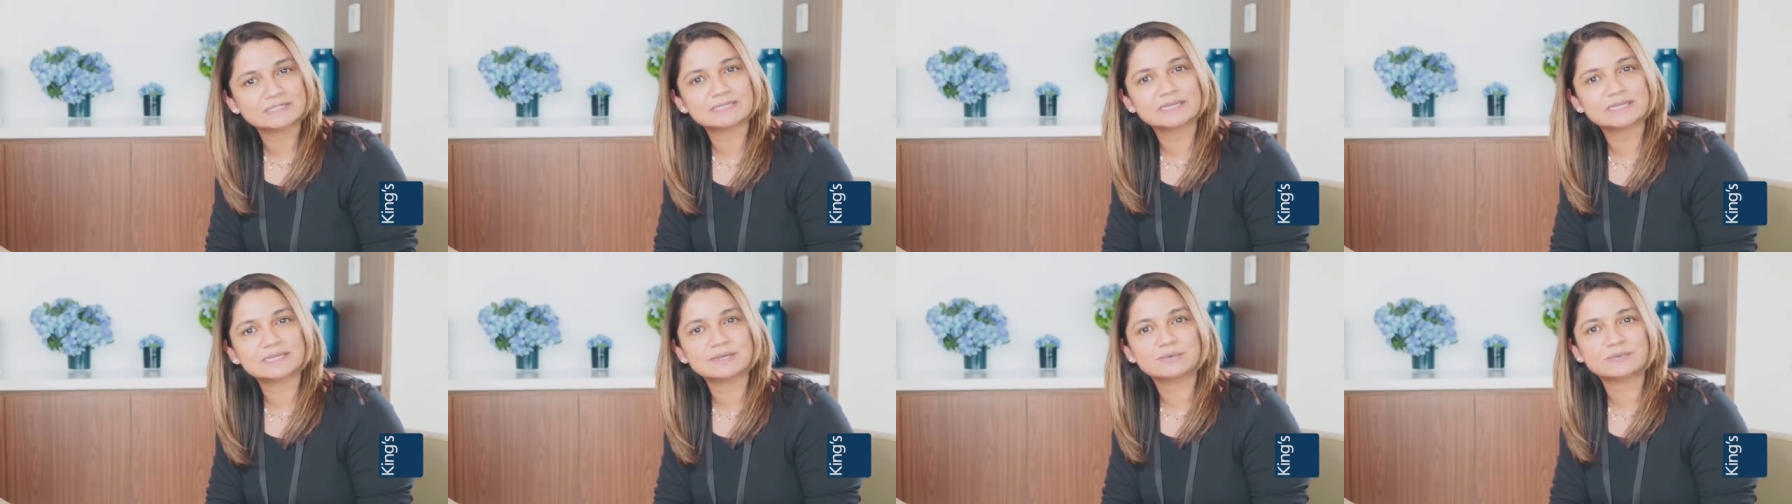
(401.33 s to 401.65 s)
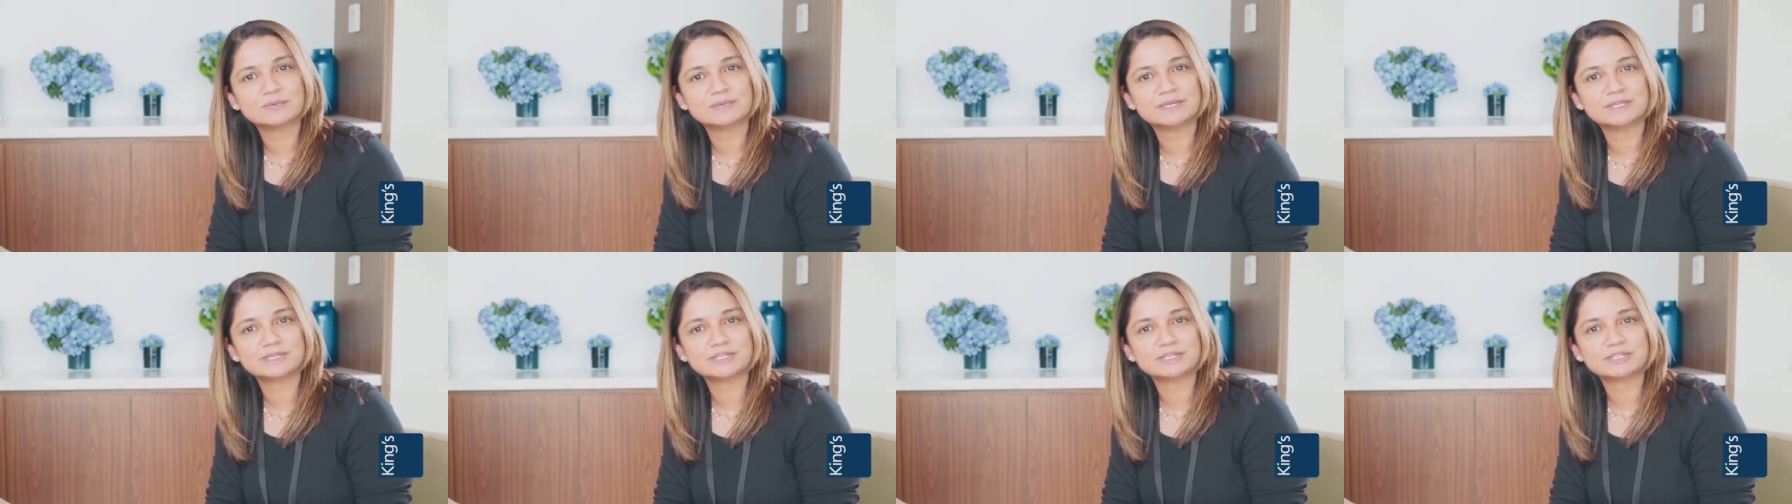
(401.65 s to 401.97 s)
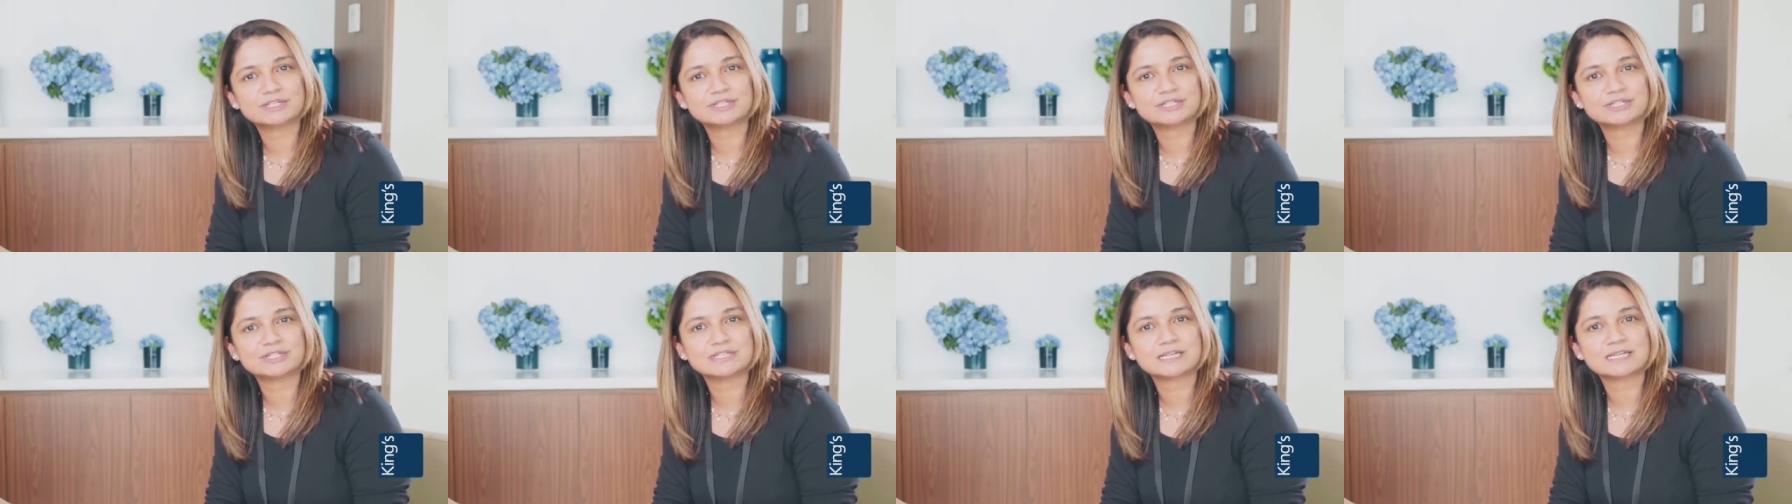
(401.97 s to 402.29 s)

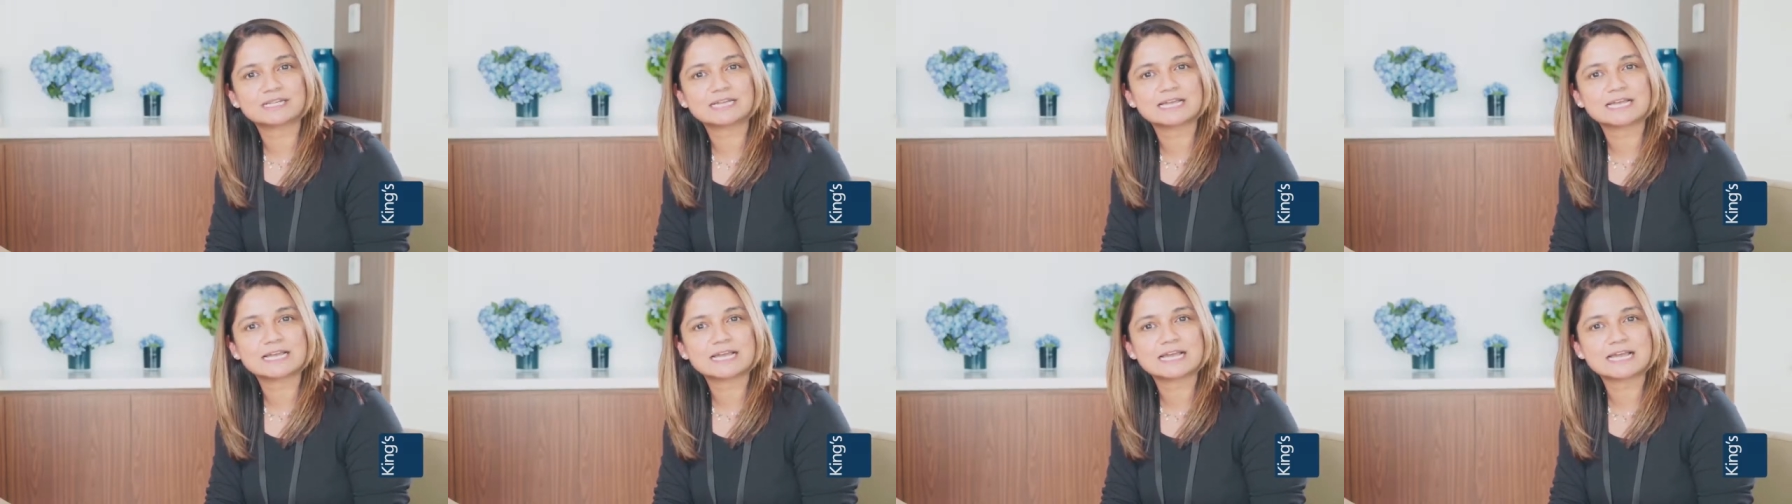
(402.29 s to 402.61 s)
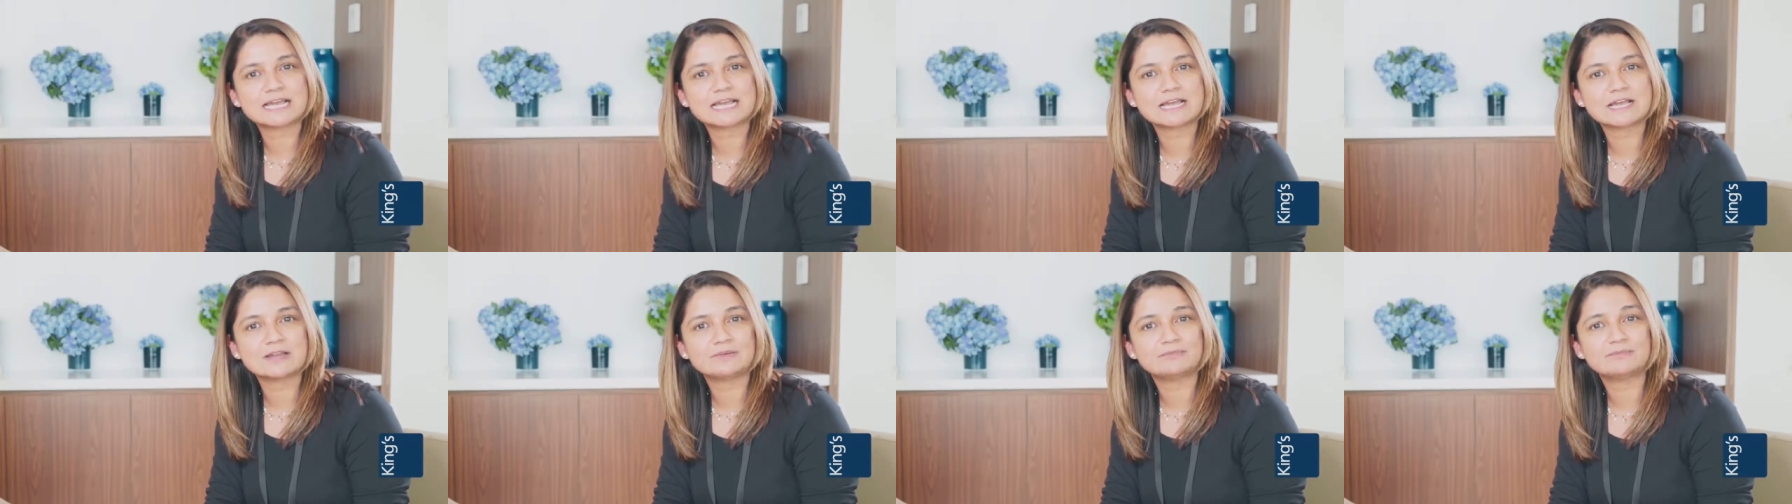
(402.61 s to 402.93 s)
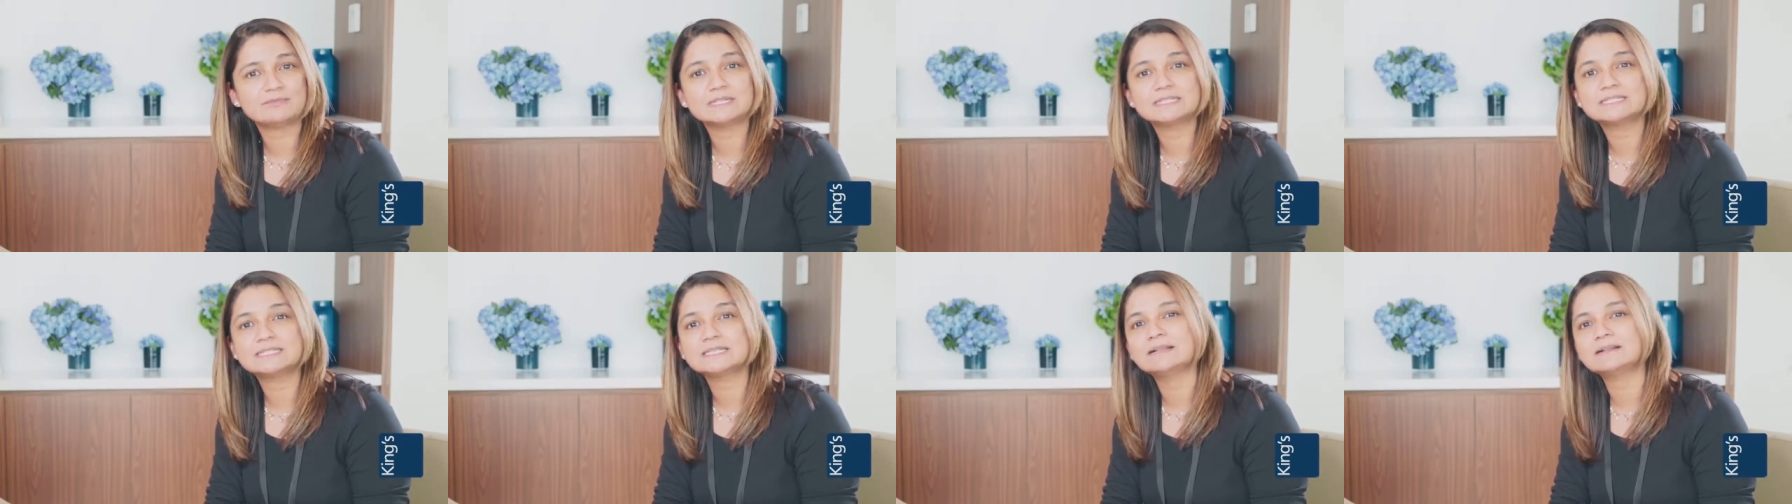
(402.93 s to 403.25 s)
which uh,
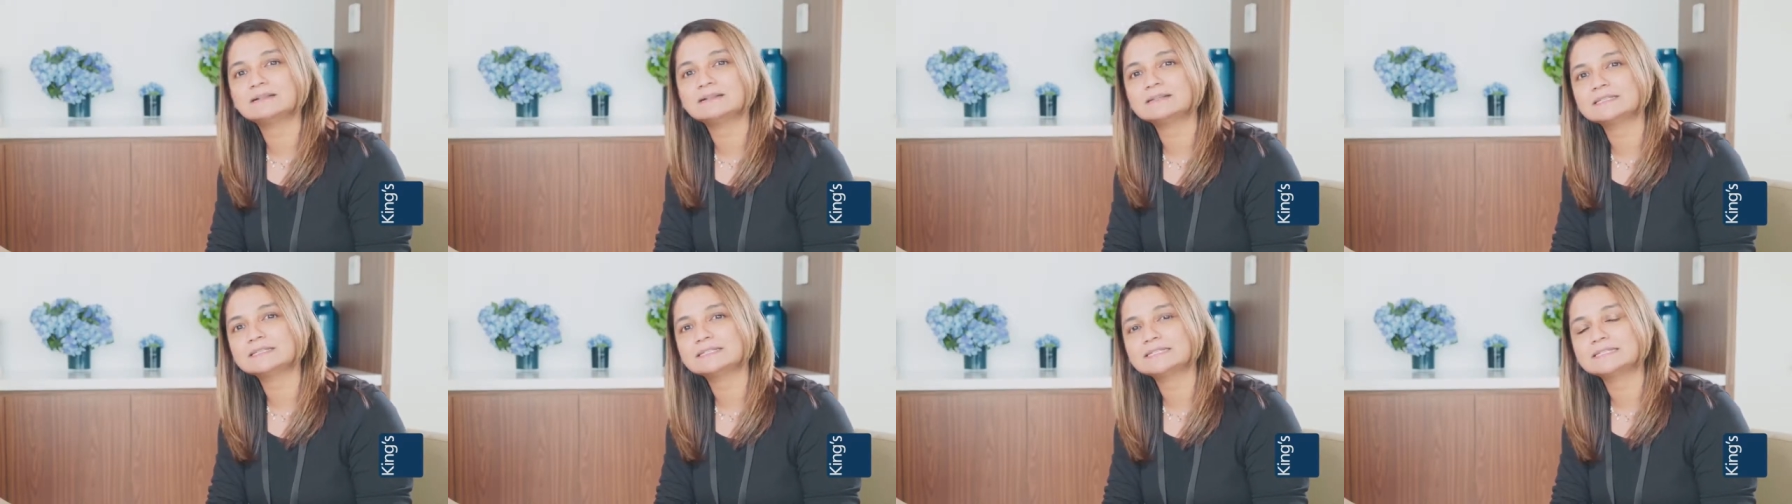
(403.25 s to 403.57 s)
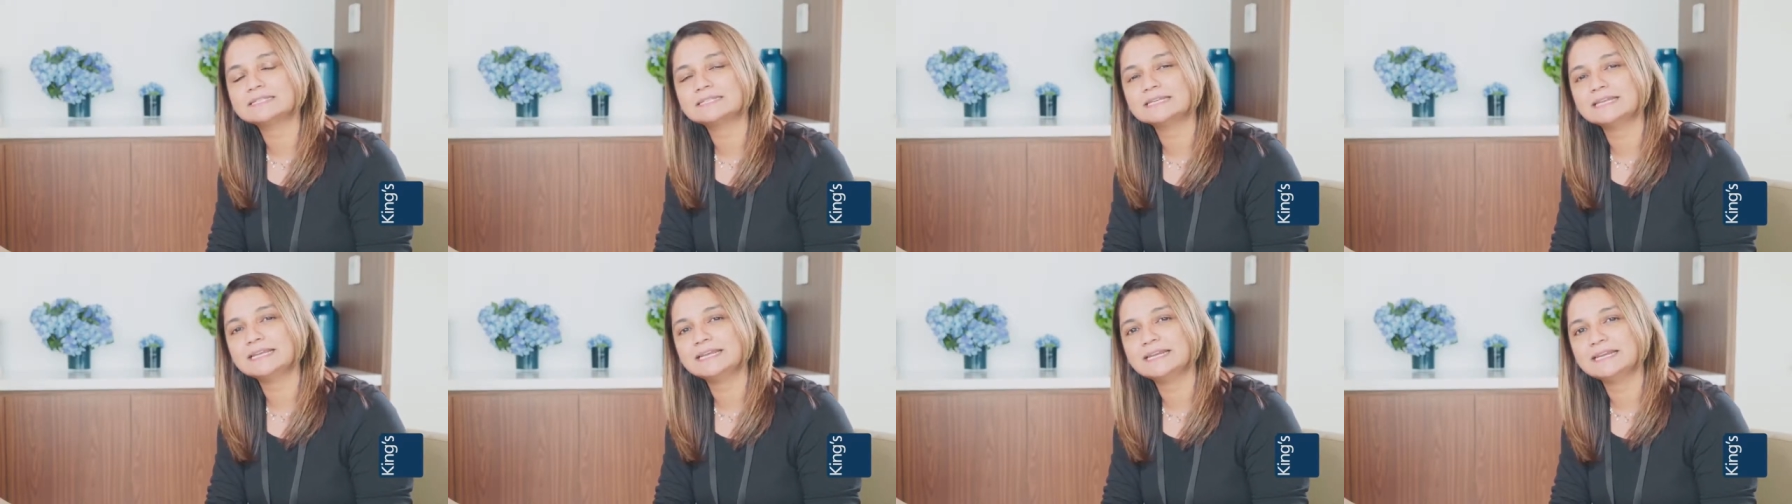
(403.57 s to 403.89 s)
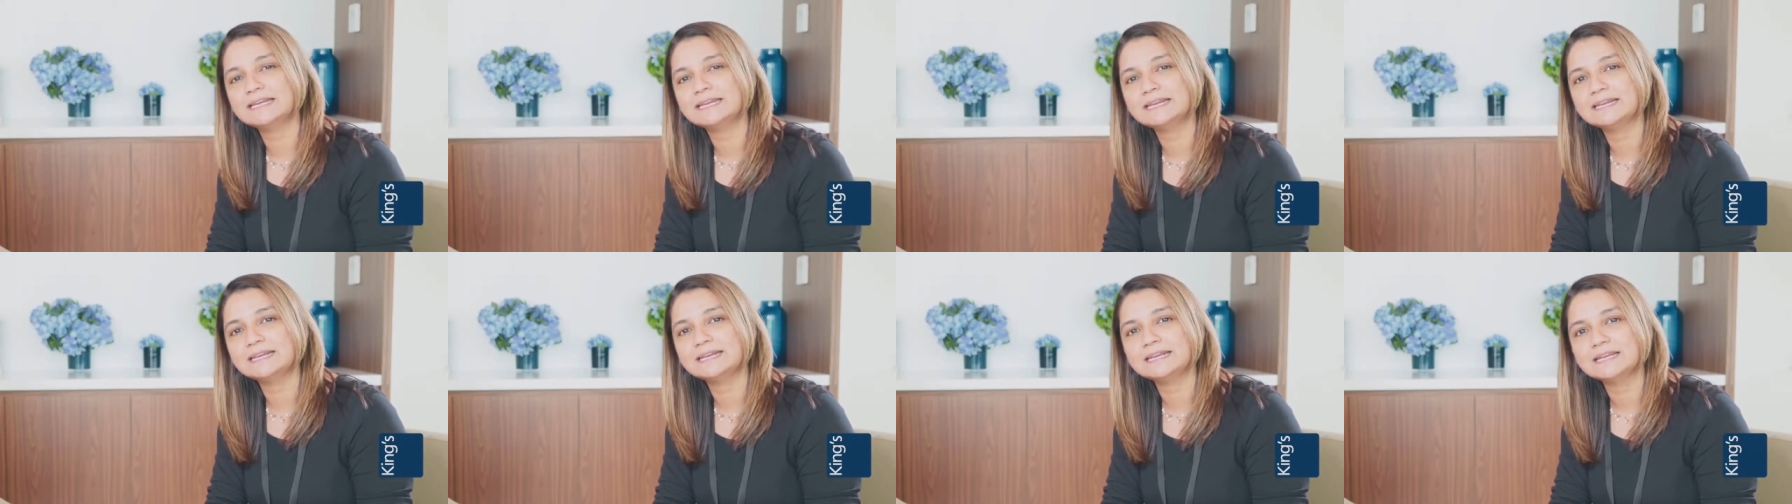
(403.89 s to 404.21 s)
results
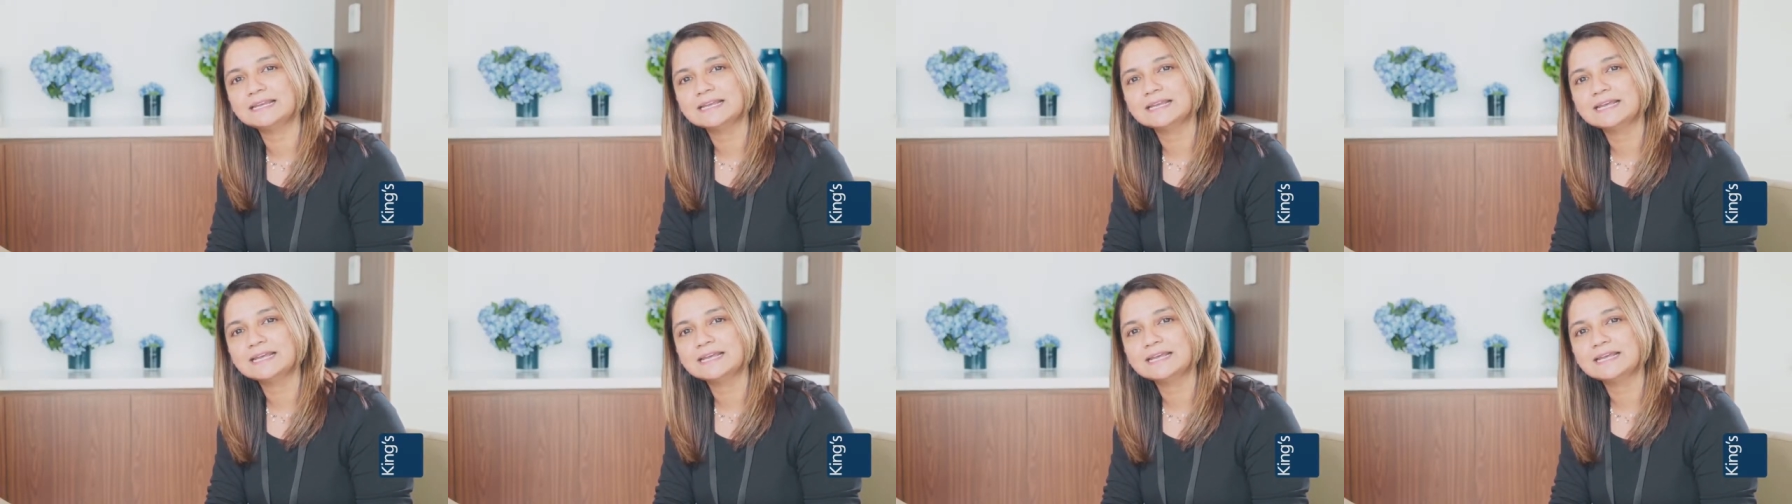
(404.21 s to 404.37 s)
in